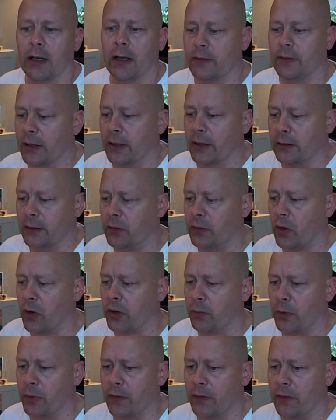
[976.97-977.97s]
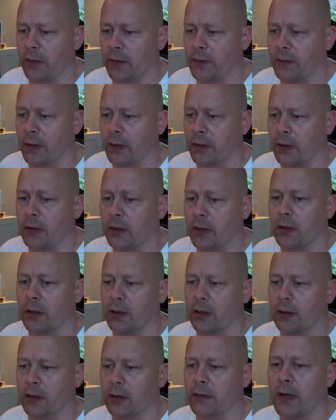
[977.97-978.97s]
Then document
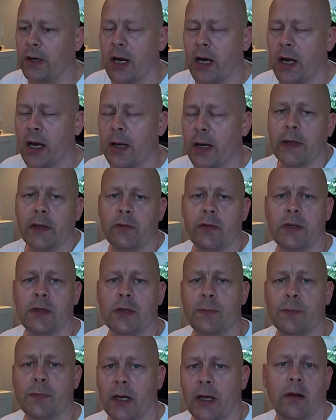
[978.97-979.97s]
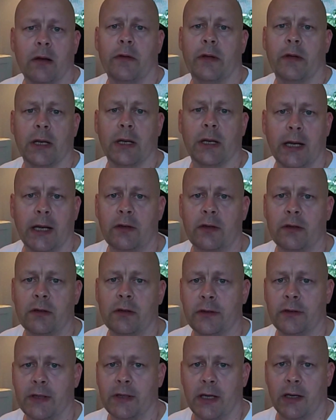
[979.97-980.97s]
the time that you spend on the
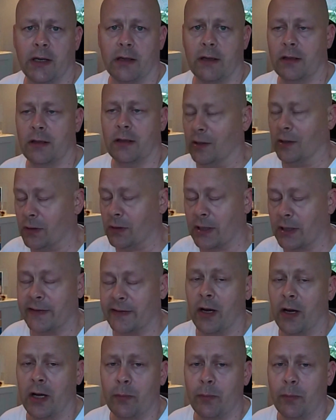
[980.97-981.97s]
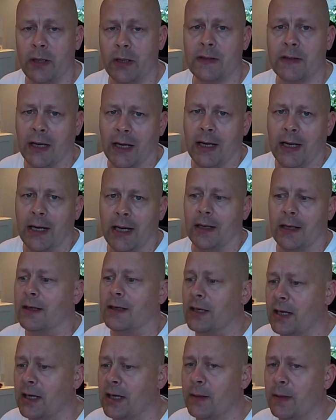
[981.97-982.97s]
lectures and your assignments, and
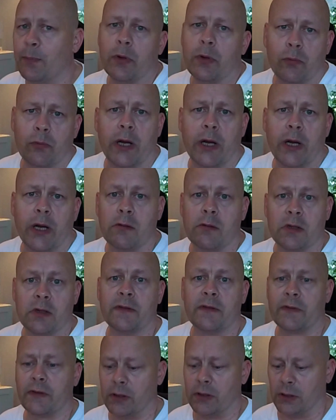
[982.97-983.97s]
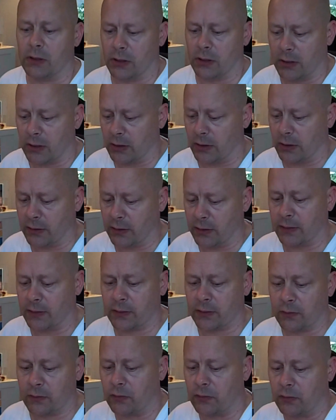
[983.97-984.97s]
keep your records to
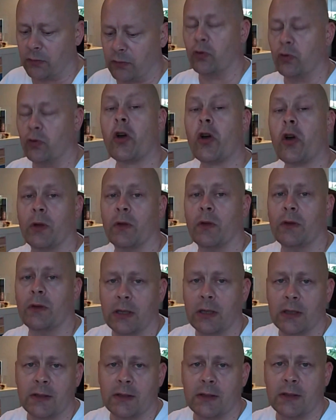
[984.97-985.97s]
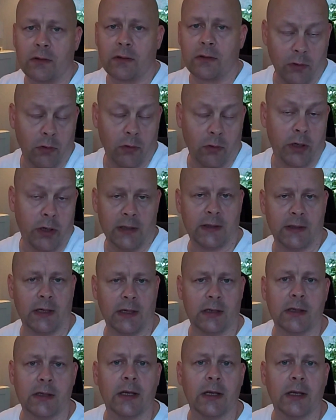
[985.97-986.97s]
document these to the
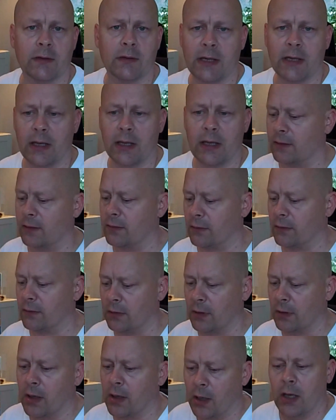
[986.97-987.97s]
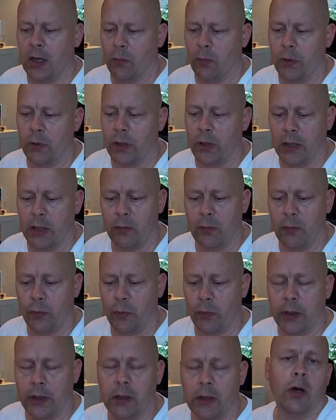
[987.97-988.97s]
organization that you send it to. We
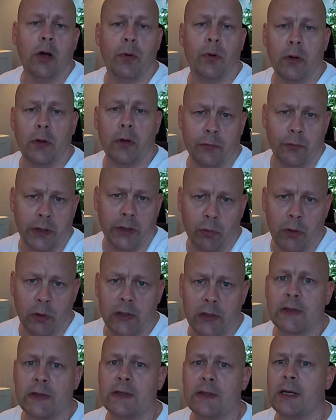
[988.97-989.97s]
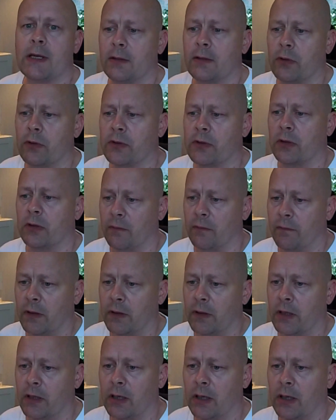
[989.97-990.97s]
will, upon request, send you a
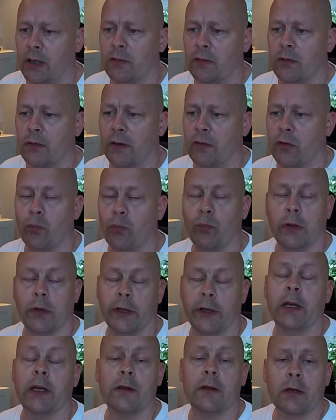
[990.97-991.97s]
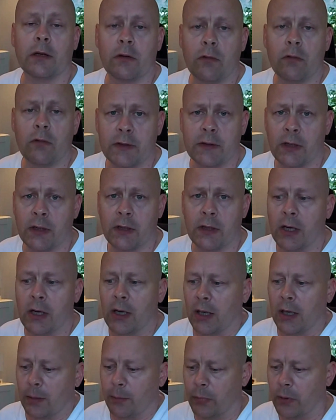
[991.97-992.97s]
certificate that you have completed the course,
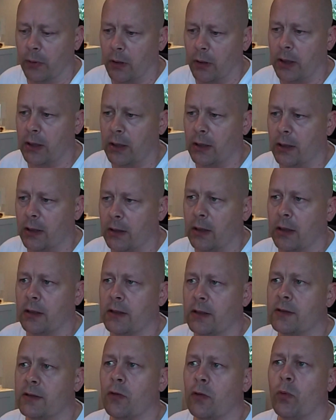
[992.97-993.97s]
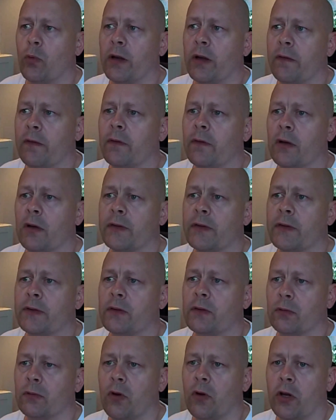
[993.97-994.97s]
but there is no way for us
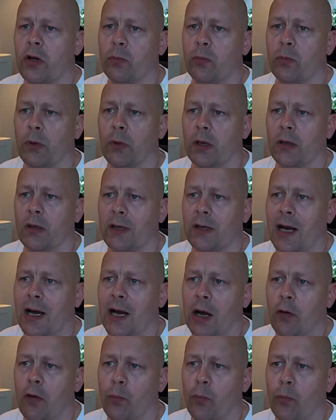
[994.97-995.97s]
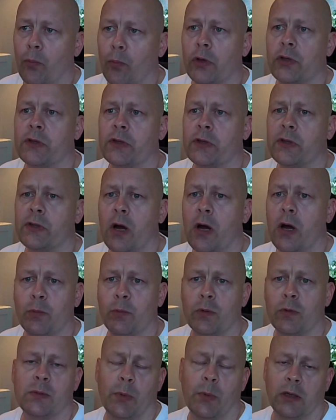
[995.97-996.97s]
to document how much time
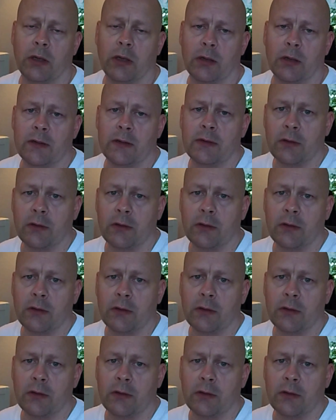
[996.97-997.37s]
you spent on it.